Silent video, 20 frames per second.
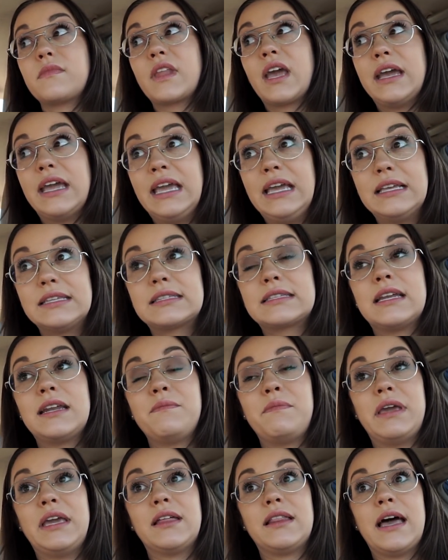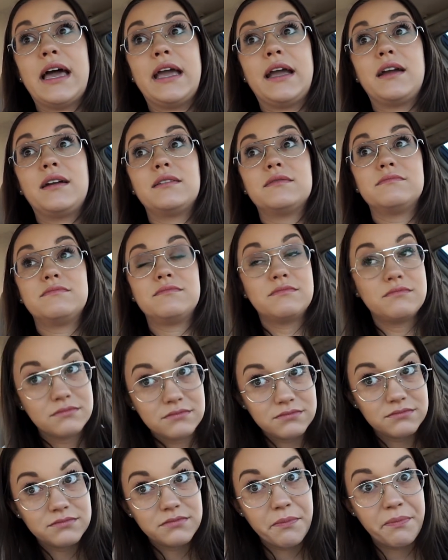he's gonna be like
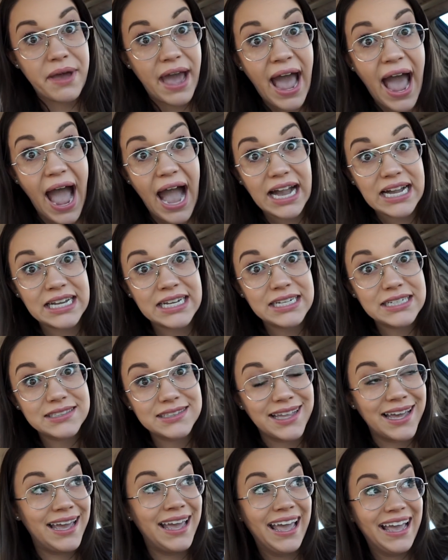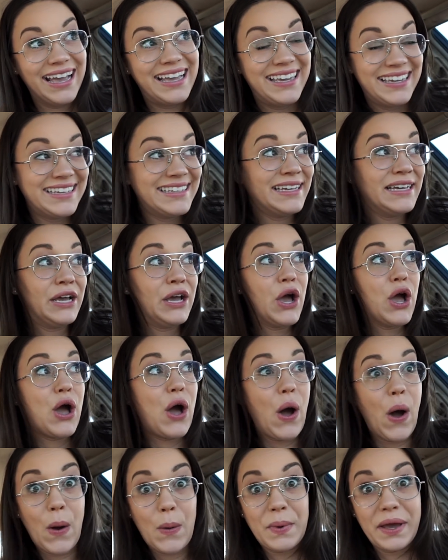back. Like,
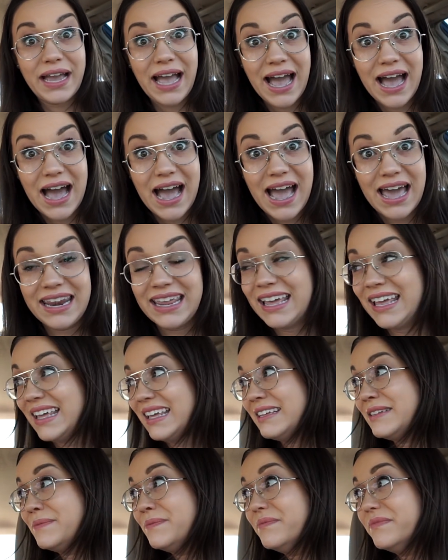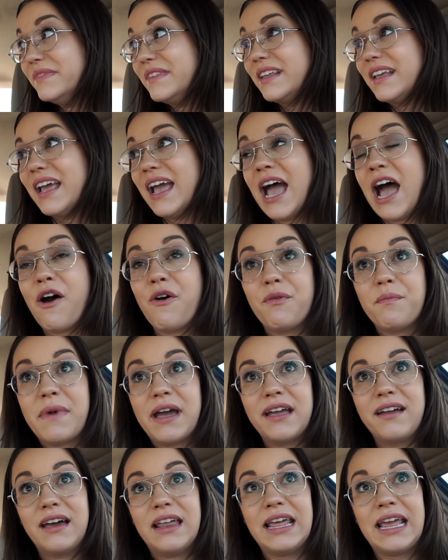oh my God, how am
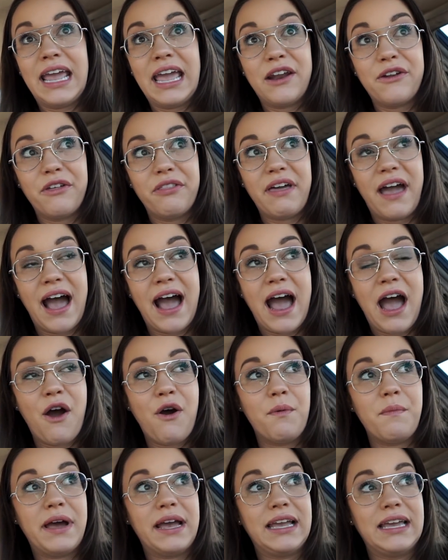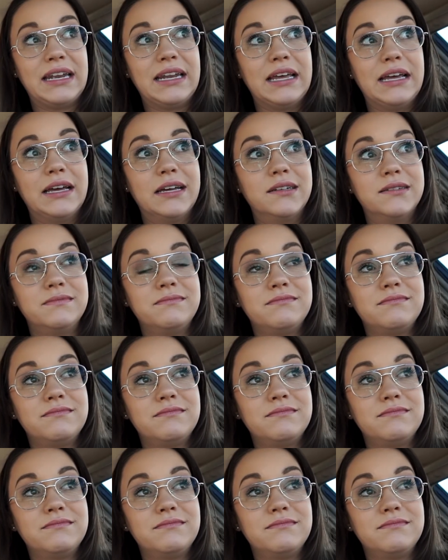I gonna handle that? How am I gonna,